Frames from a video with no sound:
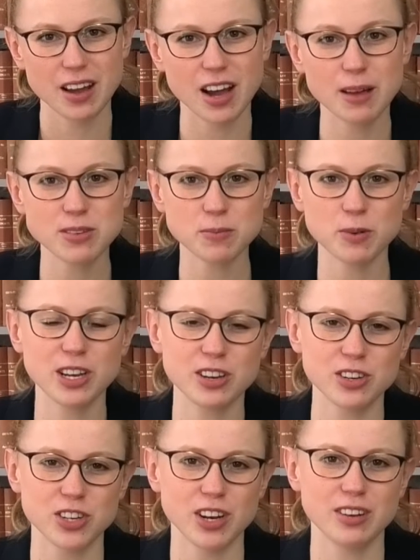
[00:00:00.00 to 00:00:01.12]
I'm Sabrina
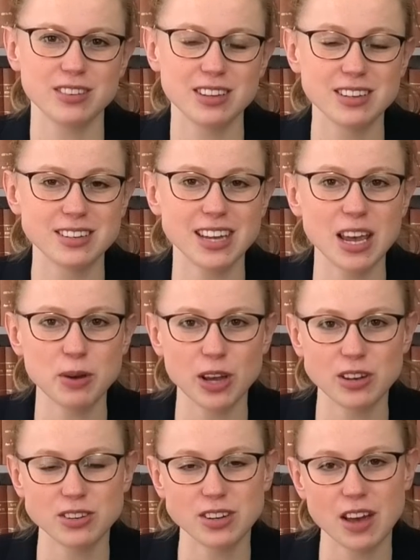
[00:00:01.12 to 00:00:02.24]
Goodchild and today we're
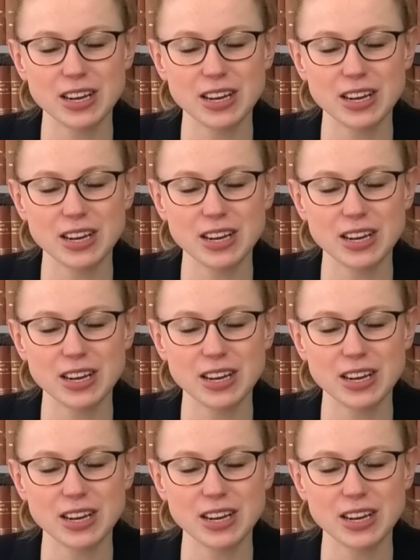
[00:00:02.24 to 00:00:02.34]
going to dive